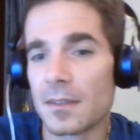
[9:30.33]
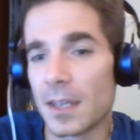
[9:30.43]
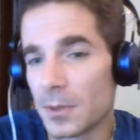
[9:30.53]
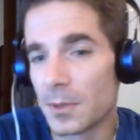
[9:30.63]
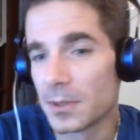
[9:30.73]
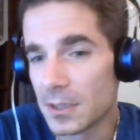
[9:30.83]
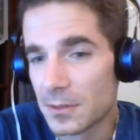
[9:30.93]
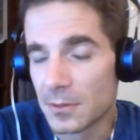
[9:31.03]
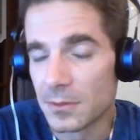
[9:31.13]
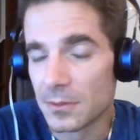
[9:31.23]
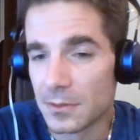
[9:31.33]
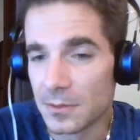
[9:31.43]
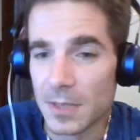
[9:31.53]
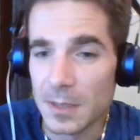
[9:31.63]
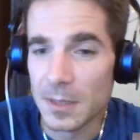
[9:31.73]
They wanted to
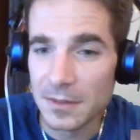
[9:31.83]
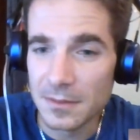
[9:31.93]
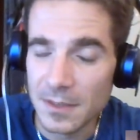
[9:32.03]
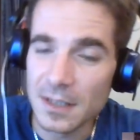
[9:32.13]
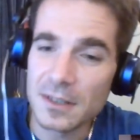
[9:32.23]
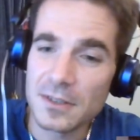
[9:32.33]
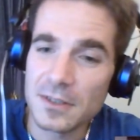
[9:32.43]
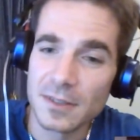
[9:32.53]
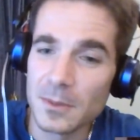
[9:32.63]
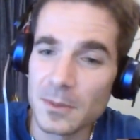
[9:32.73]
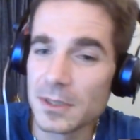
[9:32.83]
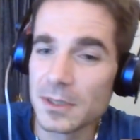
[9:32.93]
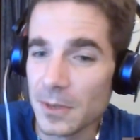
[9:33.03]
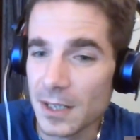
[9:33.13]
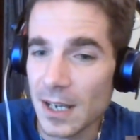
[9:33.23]
maybe teach, they wanted to
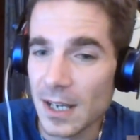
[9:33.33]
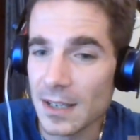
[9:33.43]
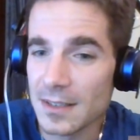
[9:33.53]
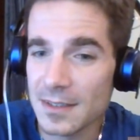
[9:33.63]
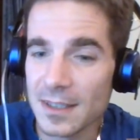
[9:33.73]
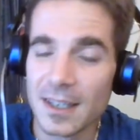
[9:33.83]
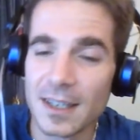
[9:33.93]
organize,